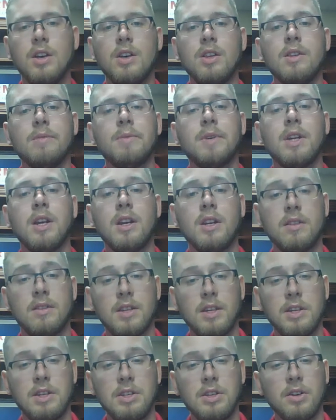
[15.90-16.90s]
Beginning of
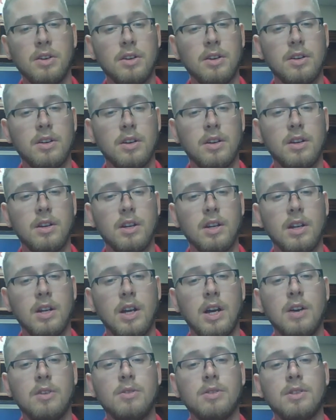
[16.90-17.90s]
that year,
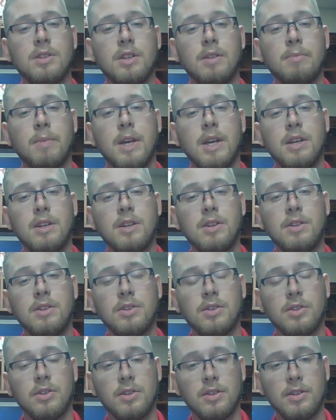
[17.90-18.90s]
I was a paid
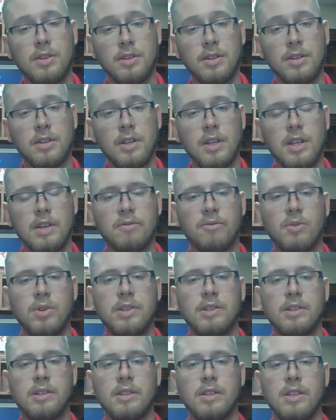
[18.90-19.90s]
intern and have
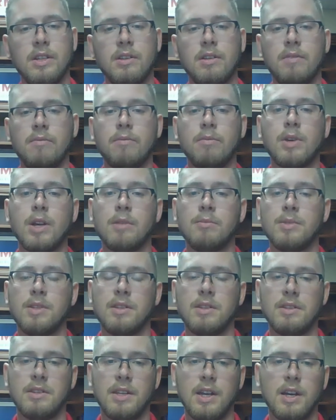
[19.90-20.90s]
recently come to
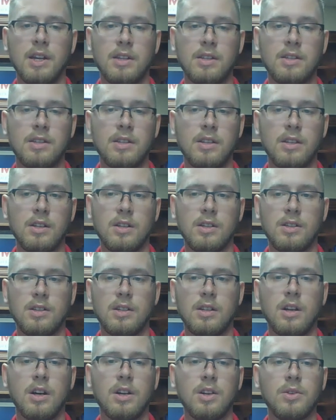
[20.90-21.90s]
the status as an
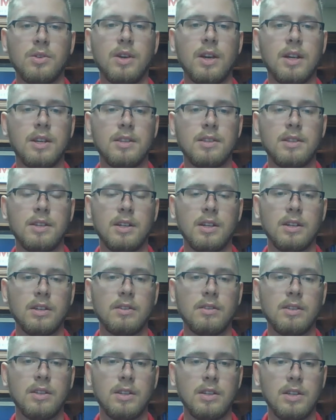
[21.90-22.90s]
AutoCAD tech
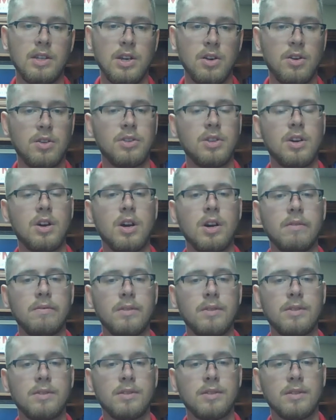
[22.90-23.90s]
here at the
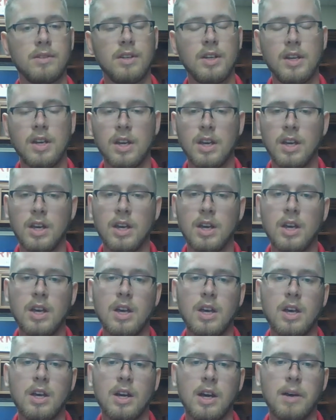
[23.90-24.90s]
office.
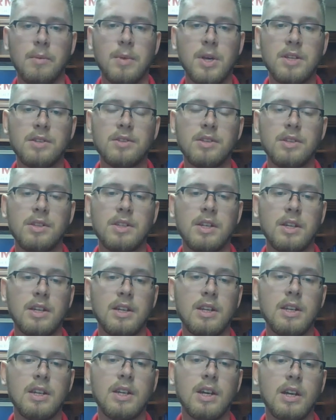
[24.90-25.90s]
I basically take
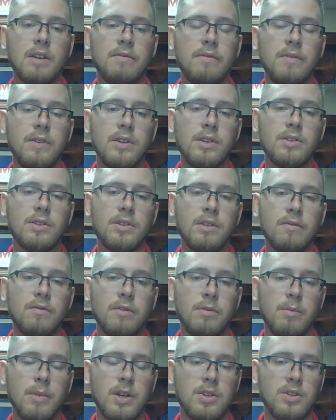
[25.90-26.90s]
any kind of field
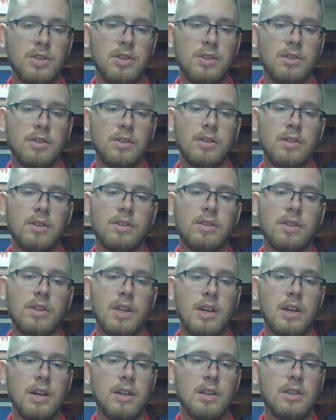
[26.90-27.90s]
information
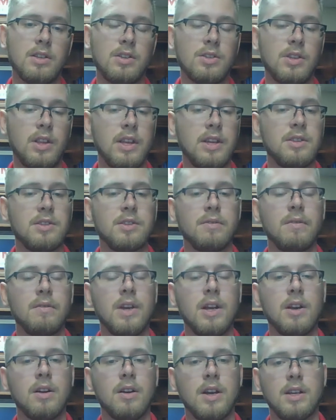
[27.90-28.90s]
that this land
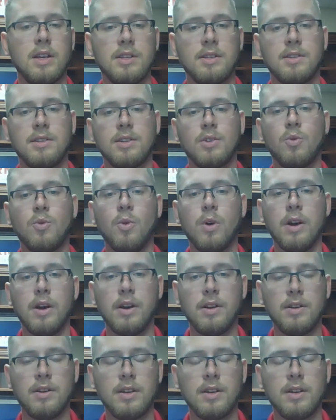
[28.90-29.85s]
surveyor has acquired